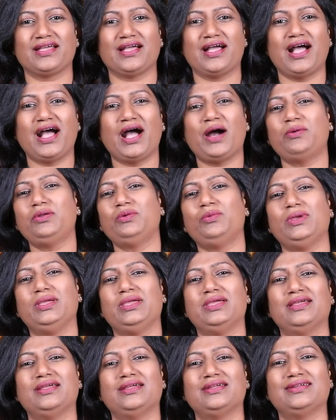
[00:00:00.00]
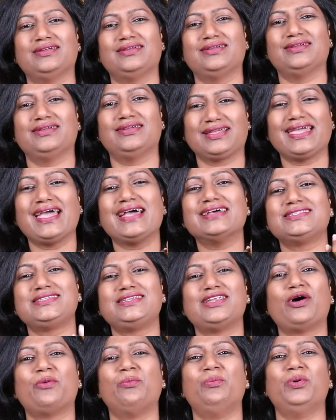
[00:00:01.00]
How do we
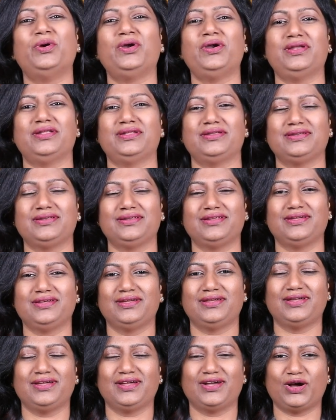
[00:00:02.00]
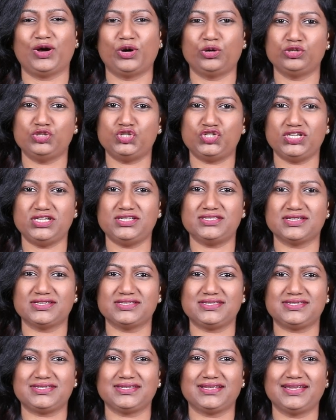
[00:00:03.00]
cast our burden on
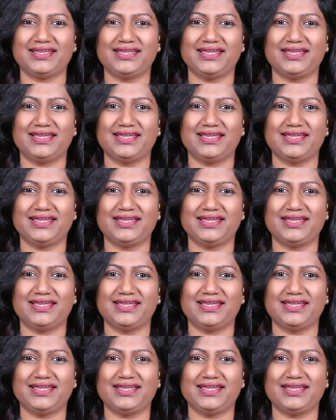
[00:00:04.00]
Jesus?